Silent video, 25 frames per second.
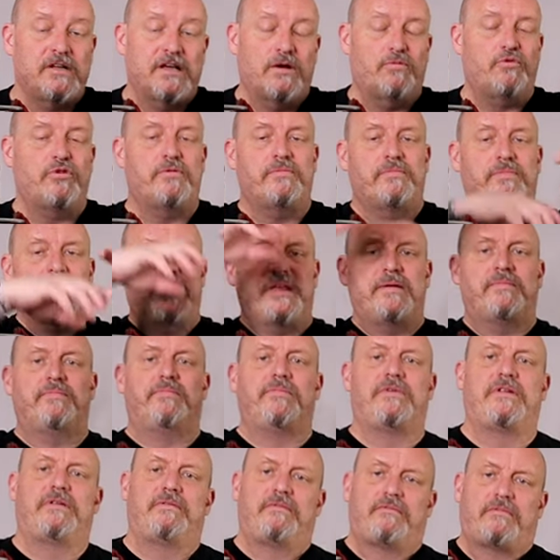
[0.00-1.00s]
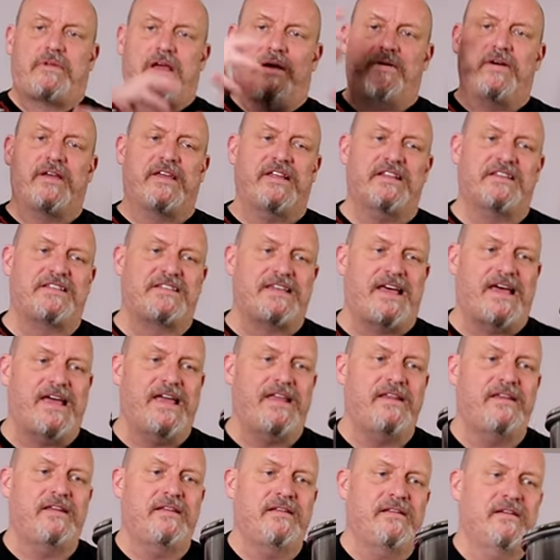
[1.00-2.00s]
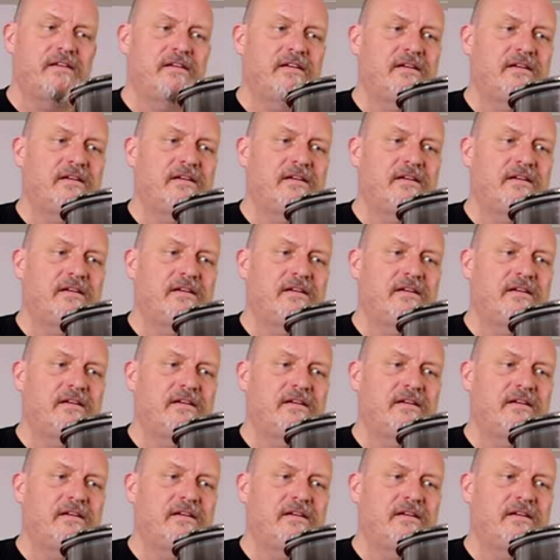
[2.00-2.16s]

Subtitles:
It wouldn't be going insane.